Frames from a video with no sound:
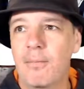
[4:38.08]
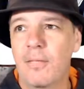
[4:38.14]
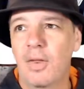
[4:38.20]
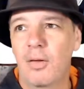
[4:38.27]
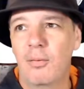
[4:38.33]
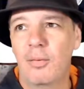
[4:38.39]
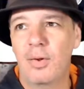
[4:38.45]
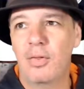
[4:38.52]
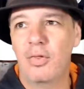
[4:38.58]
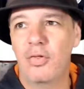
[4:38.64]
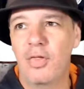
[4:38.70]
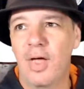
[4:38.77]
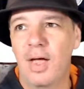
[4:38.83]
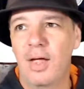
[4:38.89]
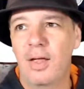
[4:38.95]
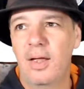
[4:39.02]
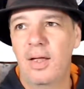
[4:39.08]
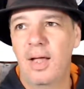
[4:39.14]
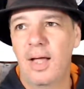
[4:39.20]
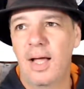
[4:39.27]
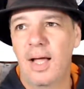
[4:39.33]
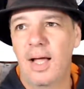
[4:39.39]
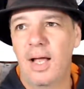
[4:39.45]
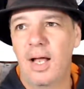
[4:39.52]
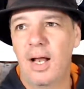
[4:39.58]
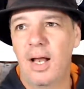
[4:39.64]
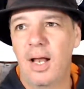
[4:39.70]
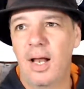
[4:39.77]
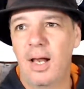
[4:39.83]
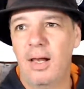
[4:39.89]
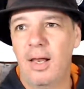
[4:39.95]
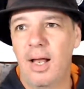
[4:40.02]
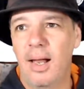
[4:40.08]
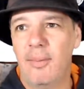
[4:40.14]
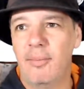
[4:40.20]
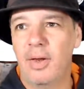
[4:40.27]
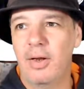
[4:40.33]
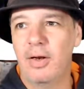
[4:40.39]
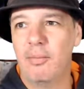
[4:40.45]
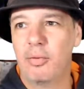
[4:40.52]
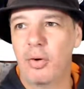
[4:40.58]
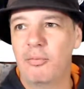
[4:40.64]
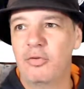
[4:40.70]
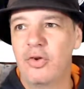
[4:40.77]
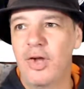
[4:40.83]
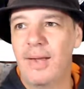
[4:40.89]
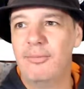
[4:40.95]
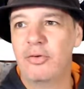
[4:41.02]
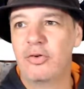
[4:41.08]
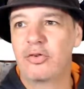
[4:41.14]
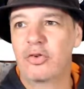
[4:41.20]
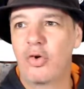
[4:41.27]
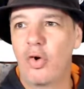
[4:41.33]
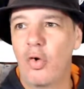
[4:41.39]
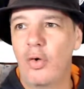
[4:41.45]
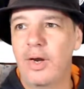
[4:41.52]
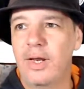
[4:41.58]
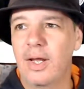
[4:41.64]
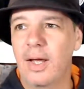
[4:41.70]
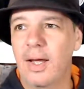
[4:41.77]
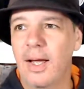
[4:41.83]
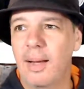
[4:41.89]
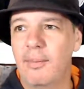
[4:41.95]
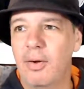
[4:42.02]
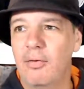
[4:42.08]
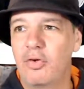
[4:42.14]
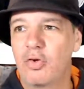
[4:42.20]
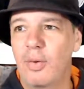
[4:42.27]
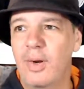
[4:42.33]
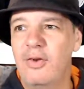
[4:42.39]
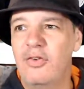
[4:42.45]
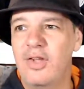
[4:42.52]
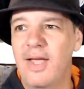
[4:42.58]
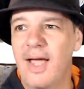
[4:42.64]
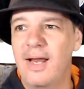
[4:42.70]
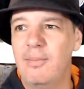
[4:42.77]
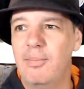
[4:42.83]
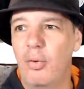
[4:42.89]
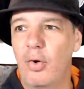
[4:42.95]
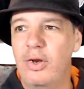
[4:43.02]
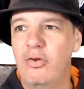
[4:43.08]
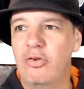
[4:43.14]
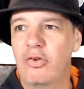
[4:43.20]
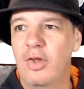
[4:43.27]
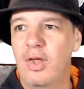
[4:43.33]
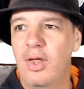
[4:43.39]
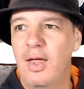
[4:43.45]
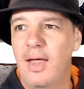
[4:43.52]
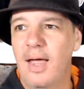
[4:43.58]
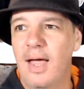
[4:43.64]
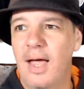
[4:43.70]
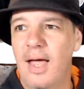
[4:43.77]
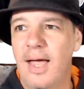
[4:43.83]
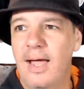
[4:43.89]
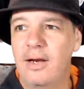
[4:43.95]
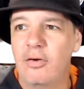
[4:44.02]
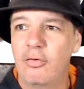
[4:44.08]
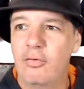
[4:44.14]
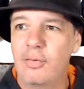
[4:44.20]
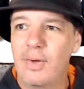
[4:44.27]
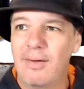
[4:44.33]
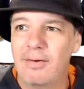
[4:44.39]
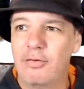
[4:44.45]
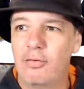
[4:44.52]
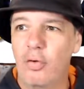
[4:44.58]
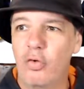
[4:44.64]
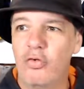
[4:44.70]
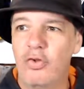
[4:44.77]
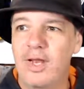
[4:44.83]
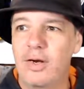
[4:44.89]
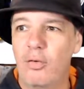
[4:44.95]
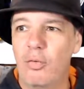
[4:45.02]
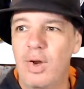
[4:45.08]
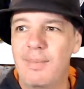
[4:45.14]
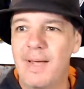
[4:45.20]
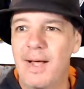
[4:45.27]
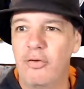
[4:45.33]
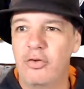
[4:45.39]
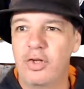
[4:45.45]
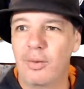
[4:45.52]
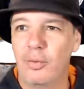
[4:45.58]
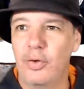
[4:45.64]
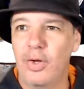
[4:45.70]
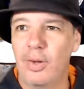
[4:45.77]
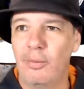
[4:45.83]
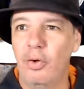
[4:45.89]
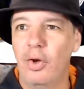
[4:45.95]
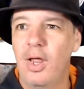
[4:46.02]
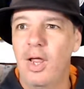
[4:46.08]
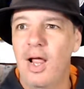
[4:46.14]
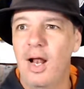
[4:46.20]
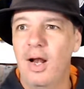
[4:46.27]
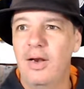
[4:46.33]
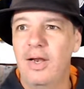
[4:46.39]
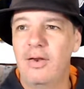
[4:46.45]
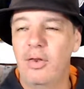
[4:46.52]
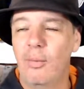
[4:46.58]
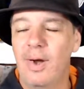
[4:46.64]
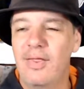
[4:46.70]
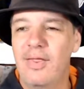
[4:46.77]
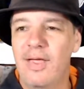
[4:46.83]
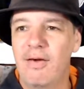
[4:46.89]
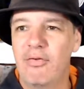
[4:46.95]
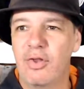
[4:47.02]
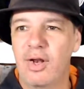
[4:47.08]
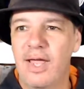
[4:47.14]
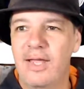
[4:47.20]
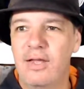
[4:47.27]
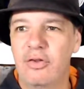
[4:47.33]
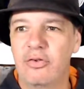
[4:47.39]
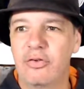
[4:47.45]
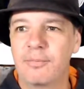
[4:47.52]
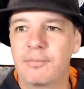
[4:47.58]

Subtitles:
with the LeBron James scoring 28 points and having 14 rebounds, double-double, leading the way there for the Lakers.